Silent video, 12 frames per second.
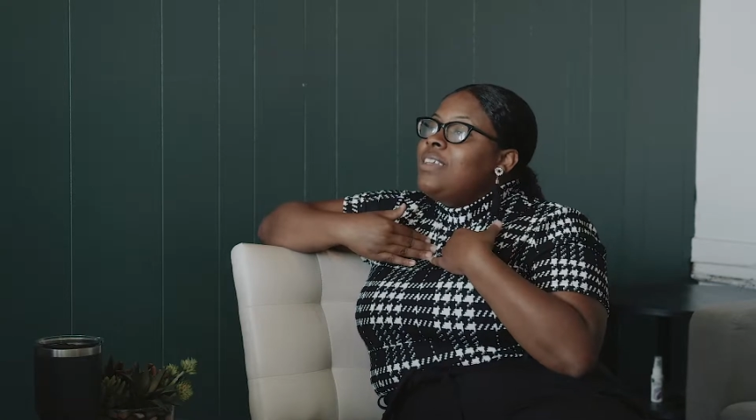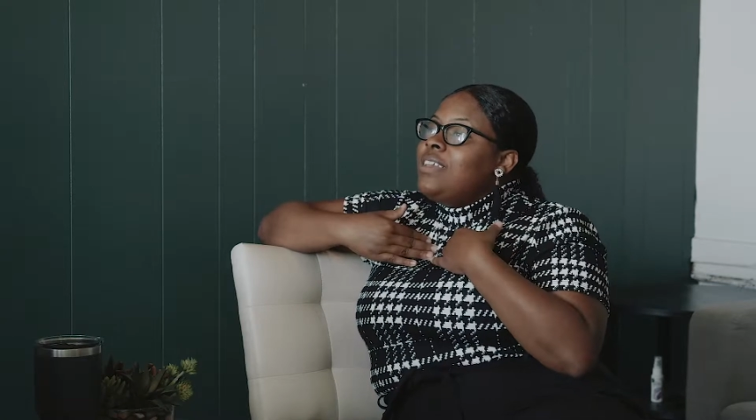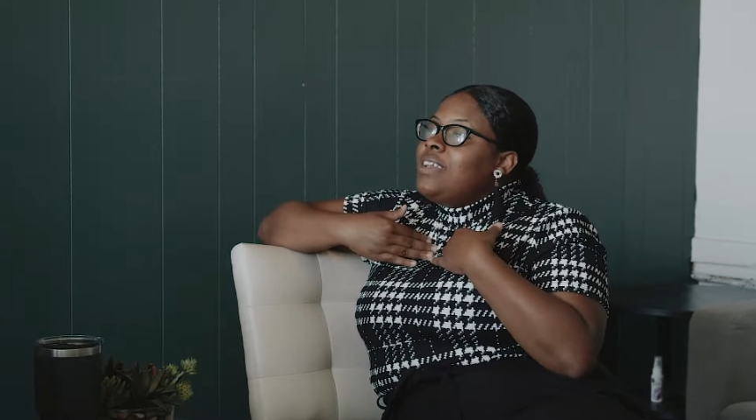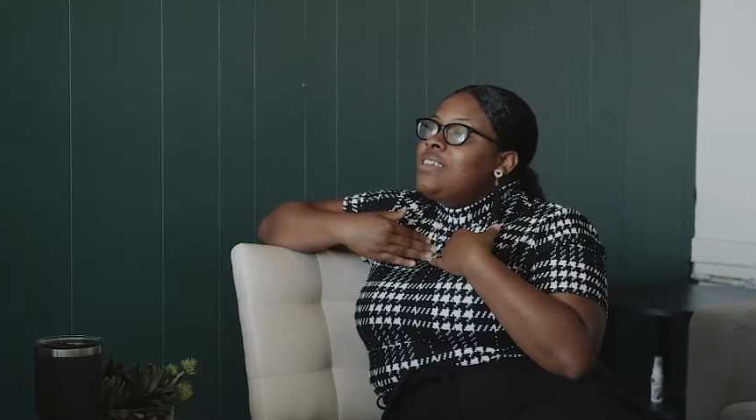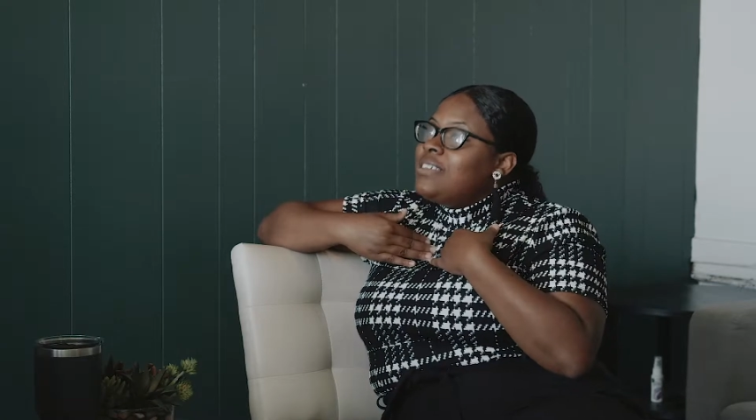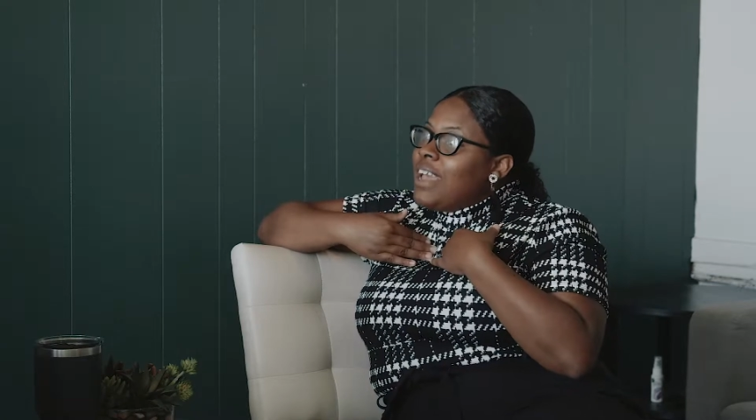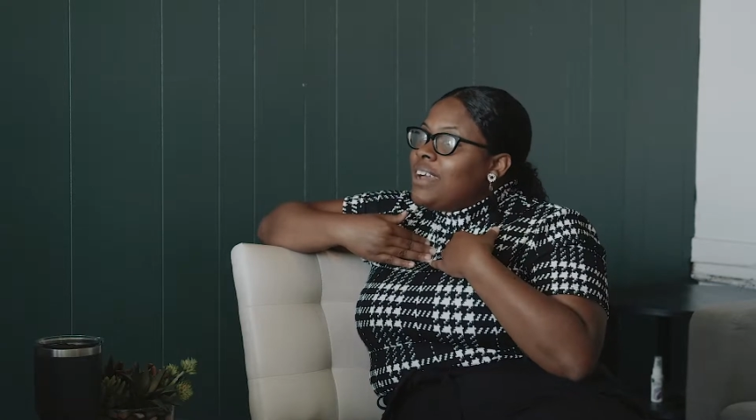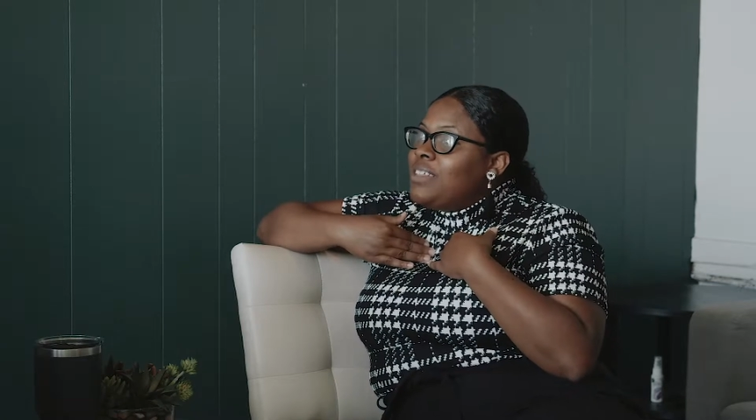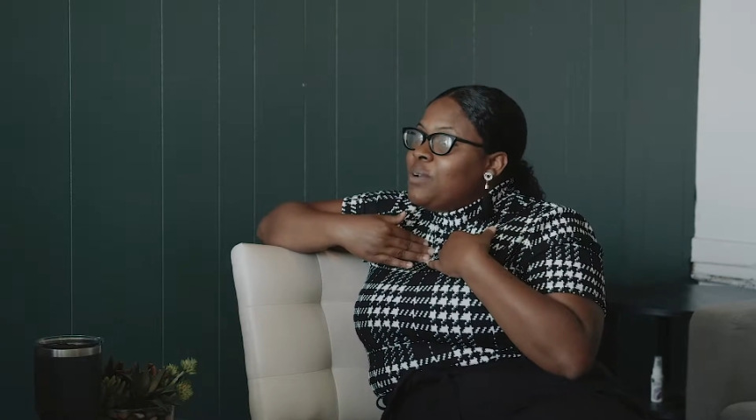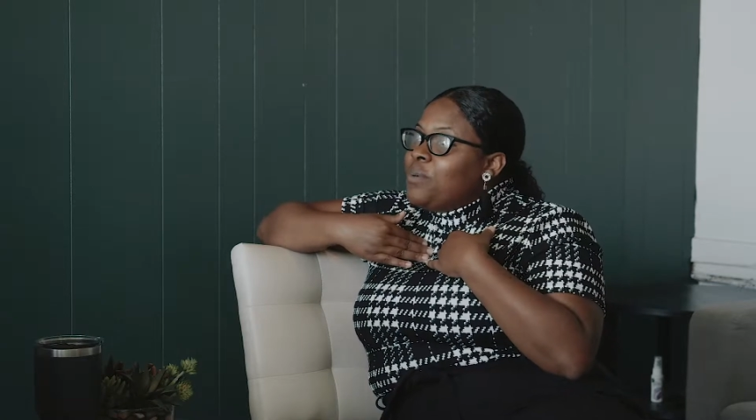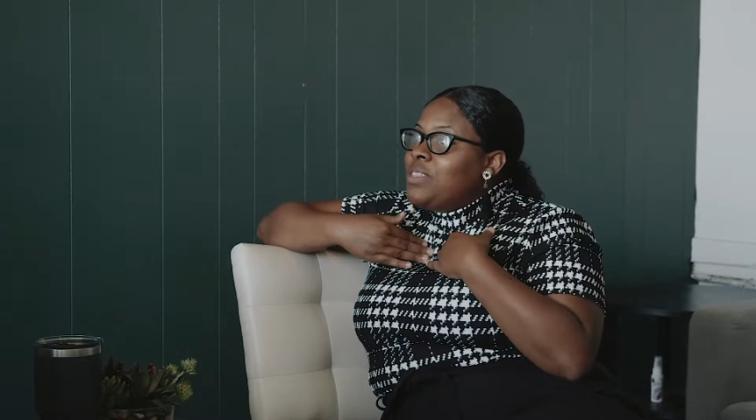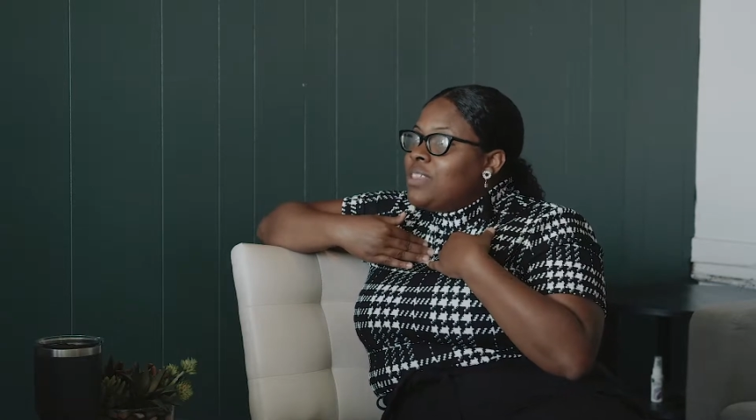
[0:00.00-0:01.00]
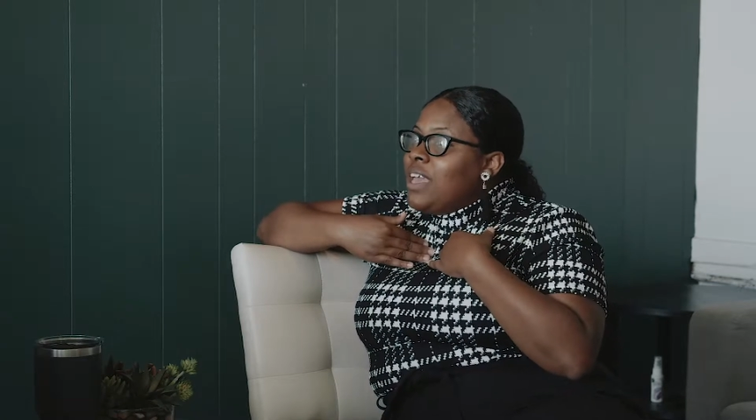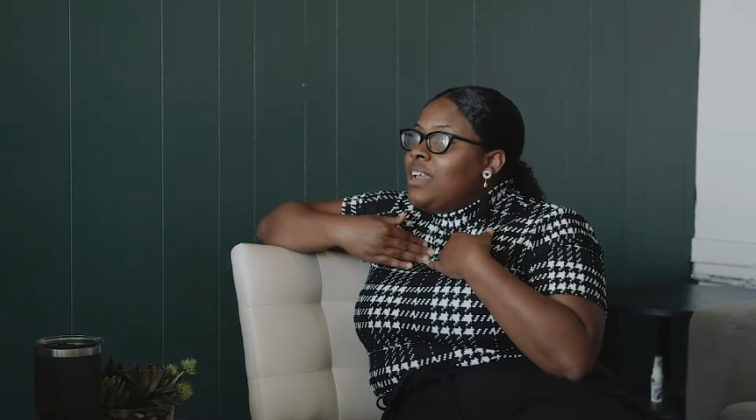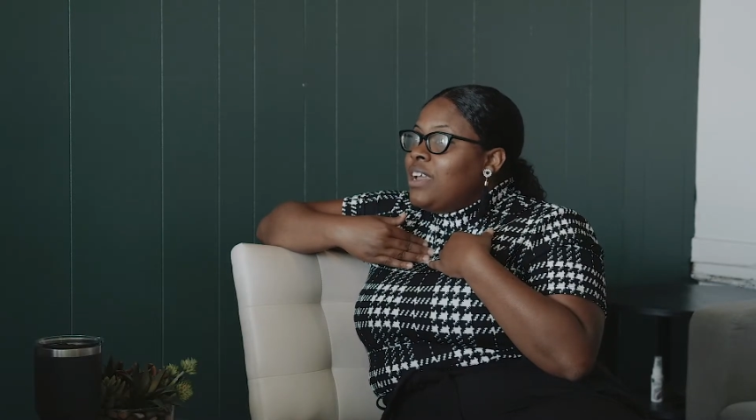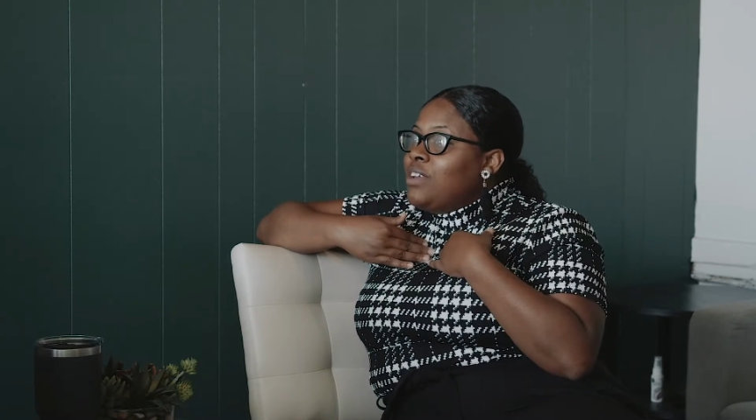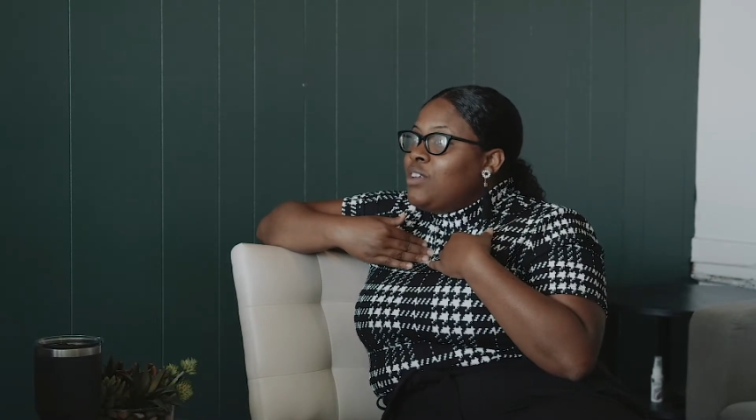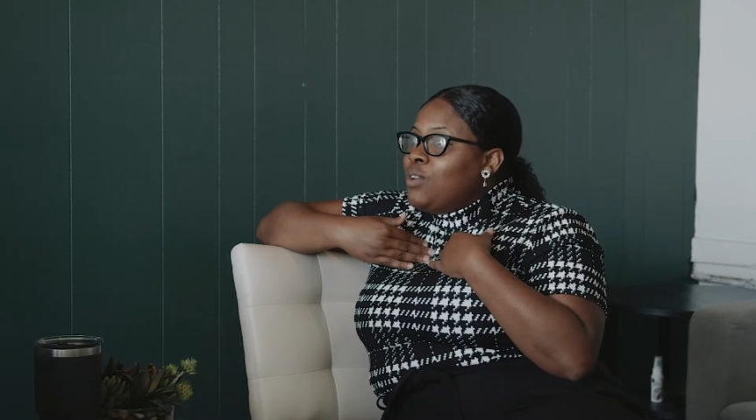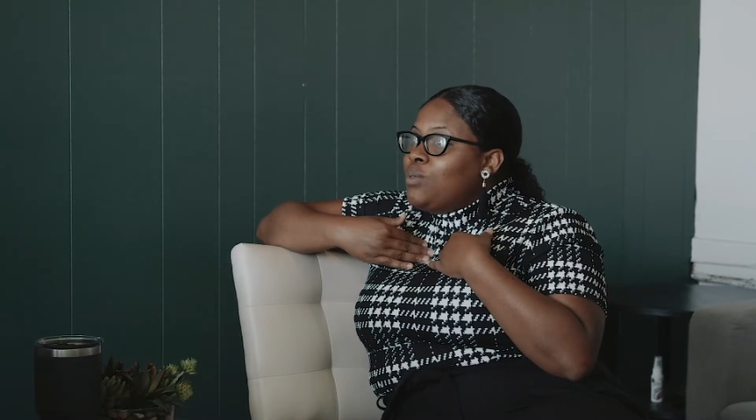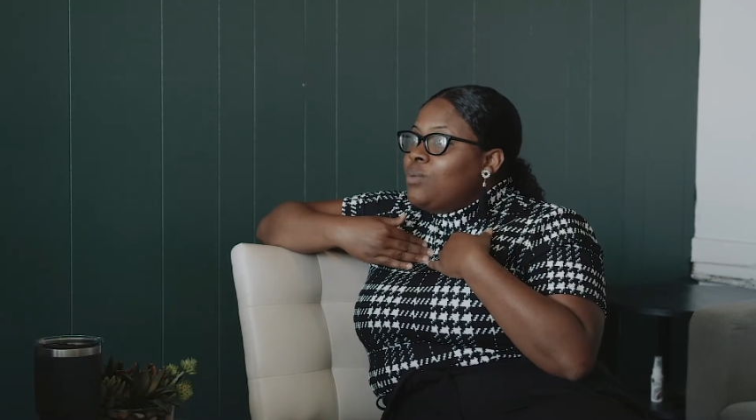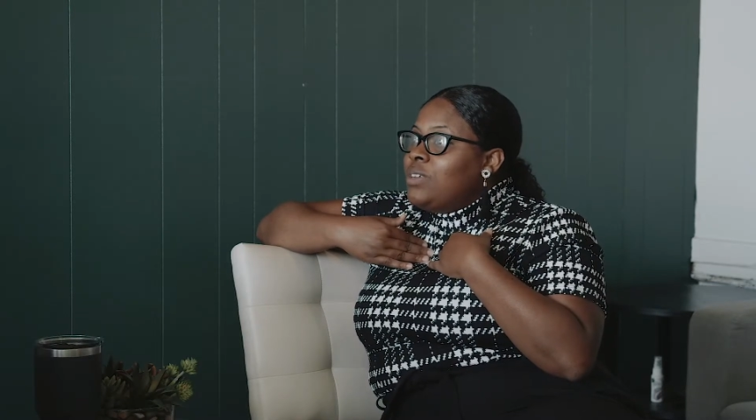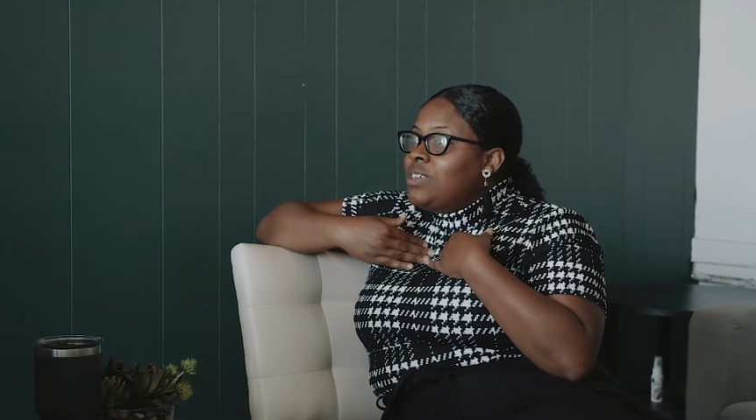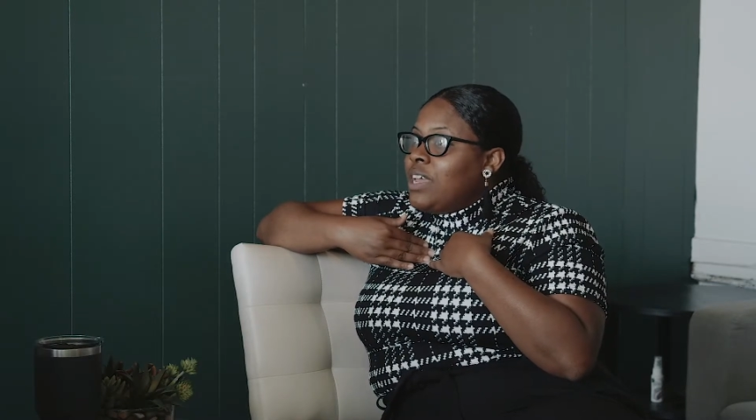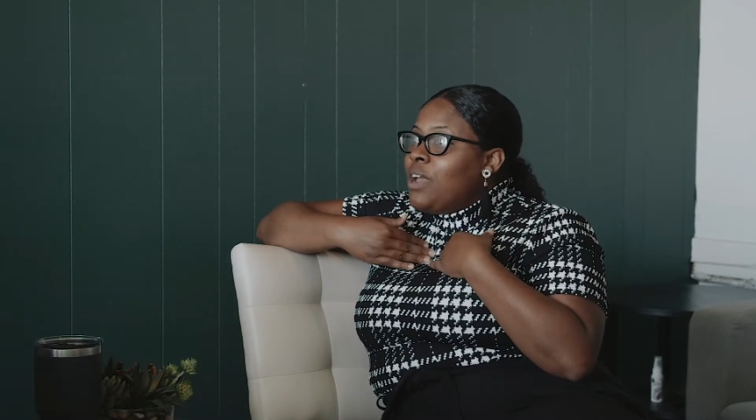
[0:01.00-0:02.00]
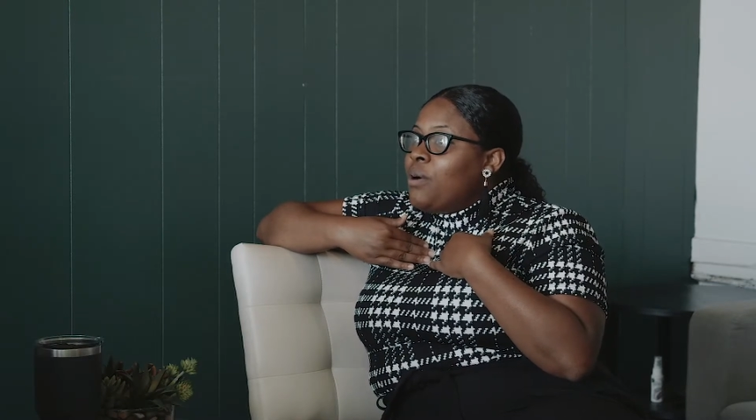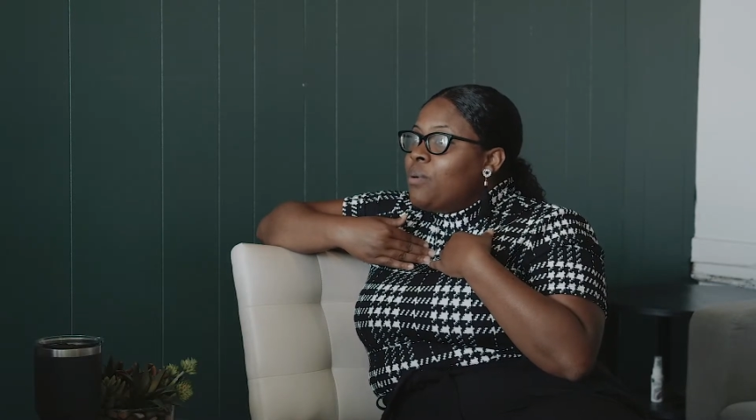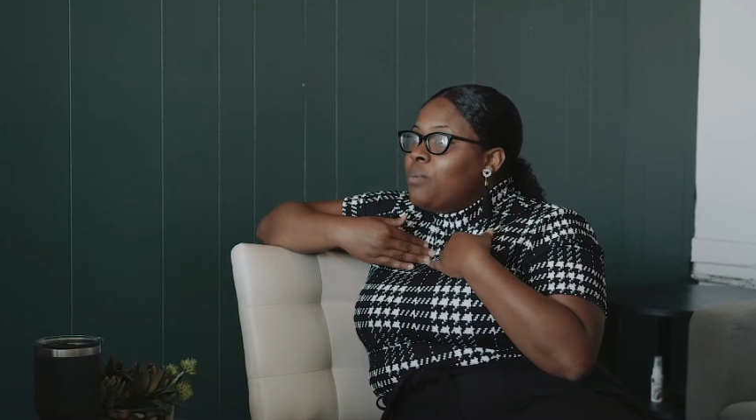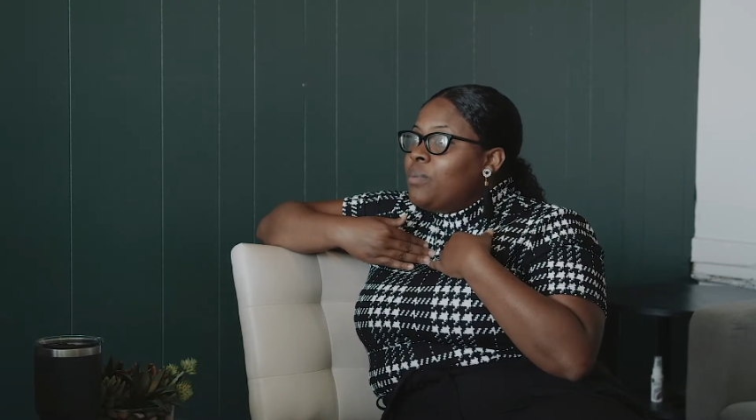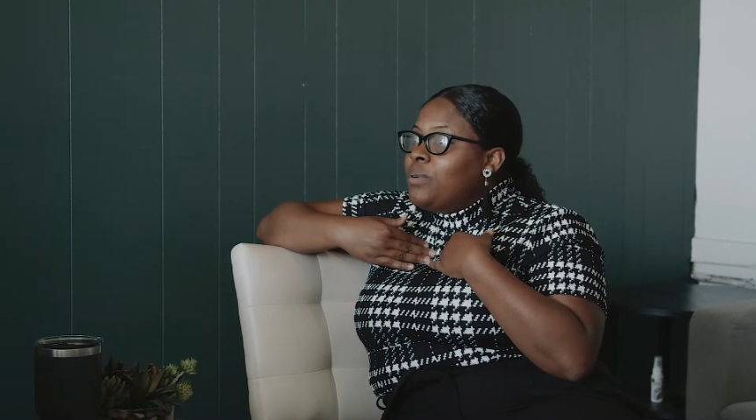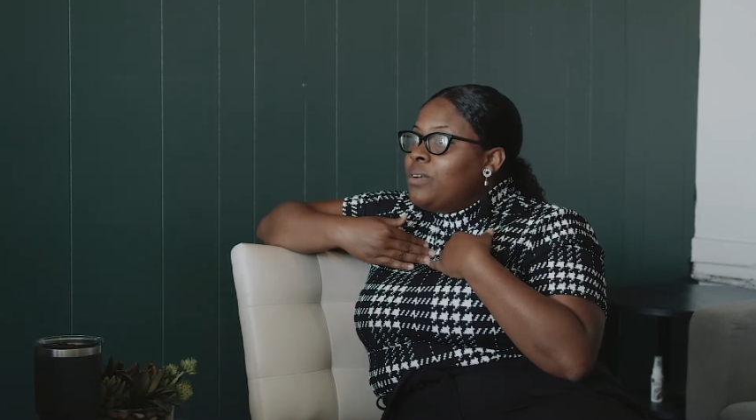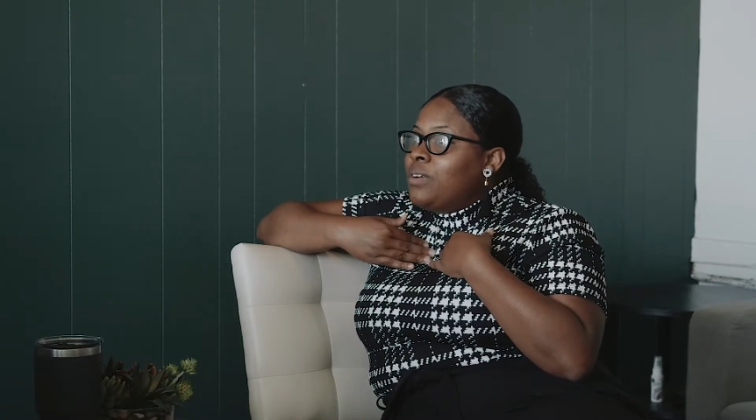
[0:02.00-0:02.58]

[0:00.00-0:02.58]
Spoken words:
exactly what they can do to help,